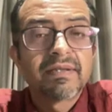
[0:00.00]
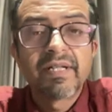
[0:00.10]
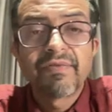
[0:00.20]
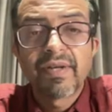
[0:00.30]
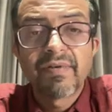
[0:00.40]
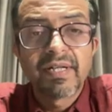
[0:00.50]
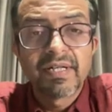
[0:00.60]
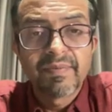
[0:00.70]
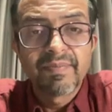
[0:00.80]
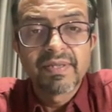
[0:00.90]
are 35
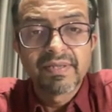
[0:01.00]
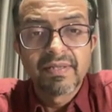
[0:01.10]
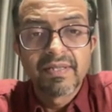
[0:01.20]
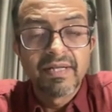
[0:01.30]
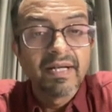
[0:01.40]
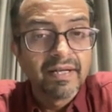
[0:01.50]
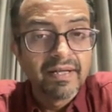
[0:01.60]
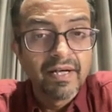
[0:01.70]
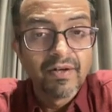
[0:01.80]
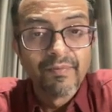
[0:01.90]
RTTPs in
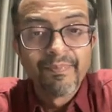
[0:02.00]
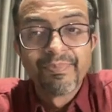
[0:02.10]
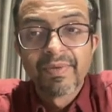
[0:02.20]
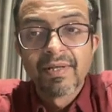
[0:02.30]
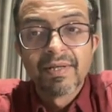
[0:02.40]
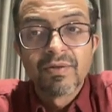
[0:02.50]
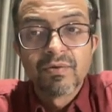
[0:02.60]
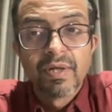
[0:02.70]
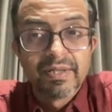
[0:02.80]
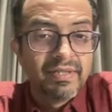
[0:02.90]
India now
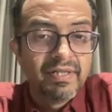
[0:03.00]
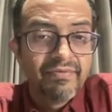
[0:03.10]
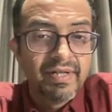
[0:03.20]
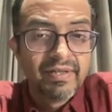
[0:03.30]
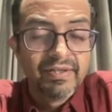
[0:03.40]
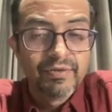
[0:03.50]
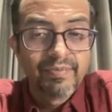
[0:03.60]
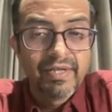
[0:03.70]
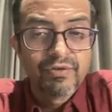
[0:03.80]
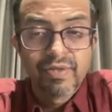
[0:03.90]
who are certified in the
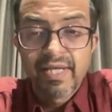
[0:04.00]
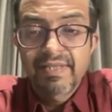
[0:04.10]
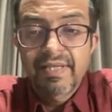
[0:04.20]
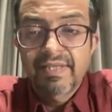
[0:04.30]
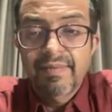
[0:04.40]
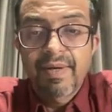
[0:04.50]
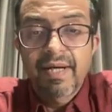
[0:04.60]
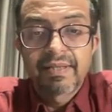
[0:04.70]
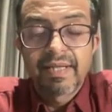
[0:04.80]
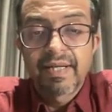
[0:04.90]
space. So yes, there is a
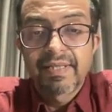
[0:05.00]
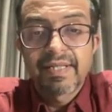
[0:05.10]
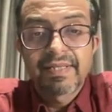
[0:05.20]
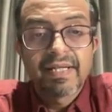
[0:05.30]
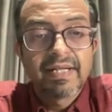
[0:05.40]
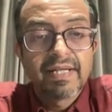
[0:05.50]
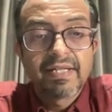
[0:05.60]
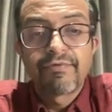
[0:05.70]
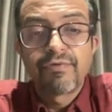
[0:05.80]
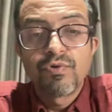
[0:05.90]
path. And as I said,
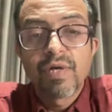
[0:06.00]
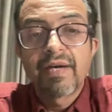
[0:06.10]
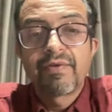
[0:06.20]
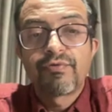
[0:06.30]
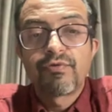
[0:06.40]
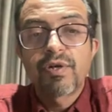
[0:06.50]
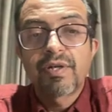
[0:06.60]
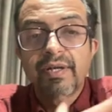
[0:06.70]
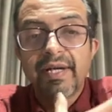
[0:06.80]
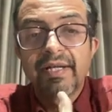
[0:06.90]
like if you are
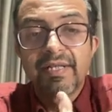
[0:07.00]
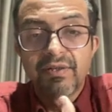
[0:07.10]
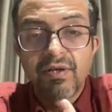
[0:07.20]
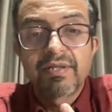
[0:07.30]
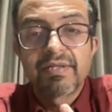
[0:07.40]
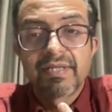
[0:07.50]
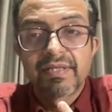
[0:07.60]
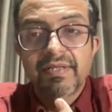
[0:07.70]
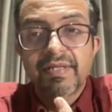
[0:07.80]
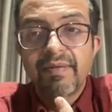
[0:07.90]
a great
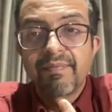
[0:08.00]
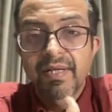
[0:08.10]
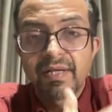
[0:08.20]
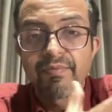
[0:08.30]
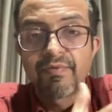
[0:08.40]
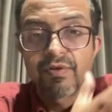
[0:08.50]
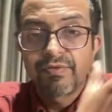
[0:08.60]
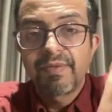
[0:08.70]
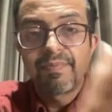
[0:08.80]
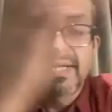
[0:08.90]
technologist, then pick up one
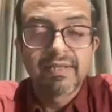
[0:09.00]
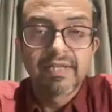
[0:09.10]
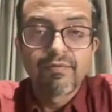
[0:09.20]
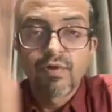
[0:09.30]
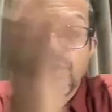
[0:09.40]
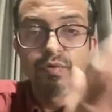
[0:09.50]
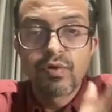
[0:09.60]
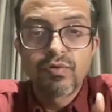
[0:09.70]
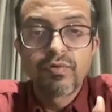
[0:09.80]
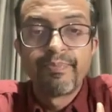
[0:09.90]
of the paths. Like what do you
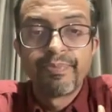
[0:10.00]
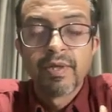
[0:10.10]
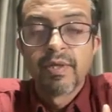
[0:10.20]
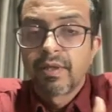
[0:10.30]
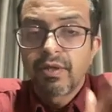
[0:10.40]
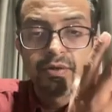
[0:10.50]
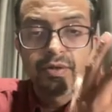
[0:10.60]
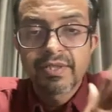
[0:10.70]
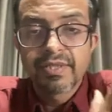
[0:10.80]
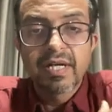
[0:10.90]
want to,
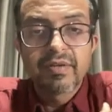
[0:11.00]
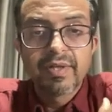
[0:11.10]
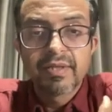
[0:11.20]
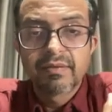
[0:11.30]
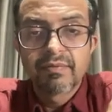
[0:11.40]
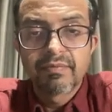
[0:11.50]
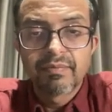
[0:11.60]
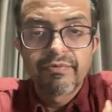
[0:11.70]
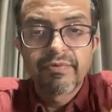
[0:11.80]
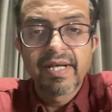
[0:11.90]
you can start with
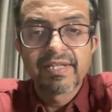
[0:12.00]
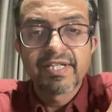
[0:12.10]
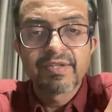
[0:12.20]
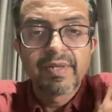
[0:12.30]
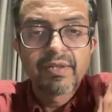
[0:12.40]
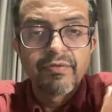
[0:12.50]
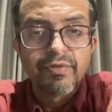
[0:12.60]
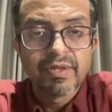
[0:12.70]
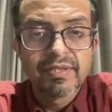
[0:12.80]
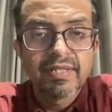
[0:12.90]
finance aspect
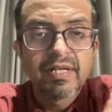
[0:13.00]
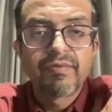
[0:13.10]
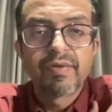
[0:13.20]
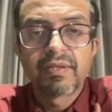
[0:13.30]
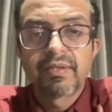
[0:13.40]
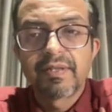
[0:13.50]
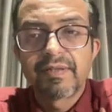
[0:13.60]
of, you can start with